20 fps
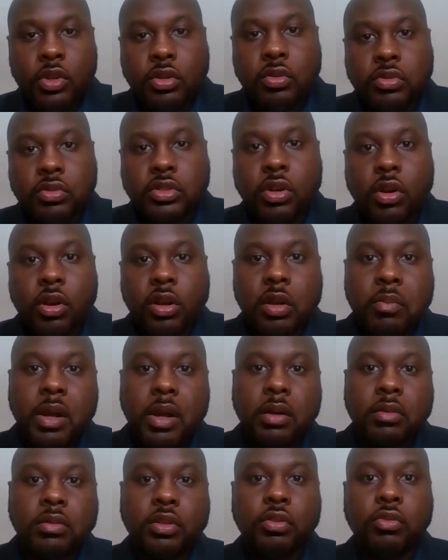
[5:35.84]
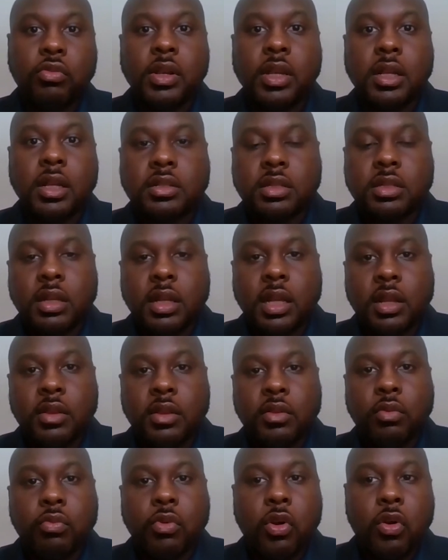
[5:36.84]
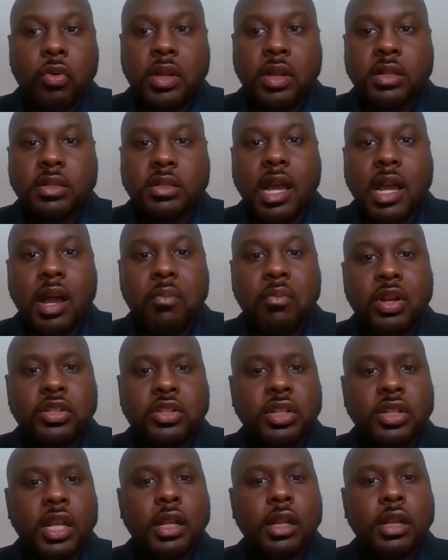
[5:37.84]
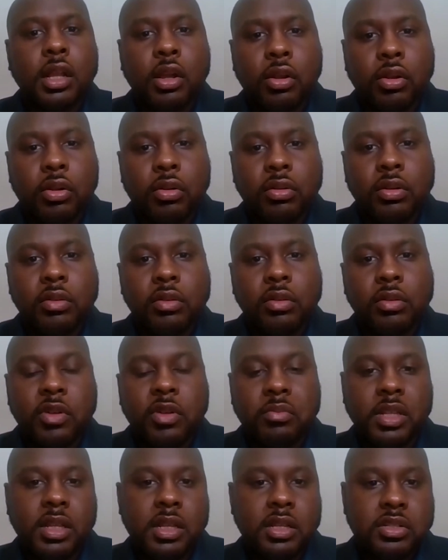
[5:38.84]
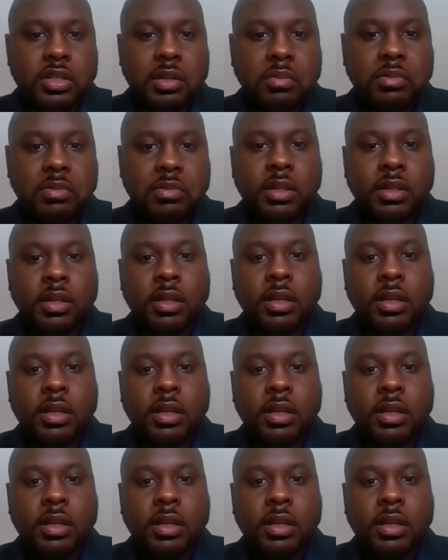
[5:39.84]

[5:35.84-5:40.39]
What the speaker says: You talk about the Greeks and the Romans, how much they learned from Egypt.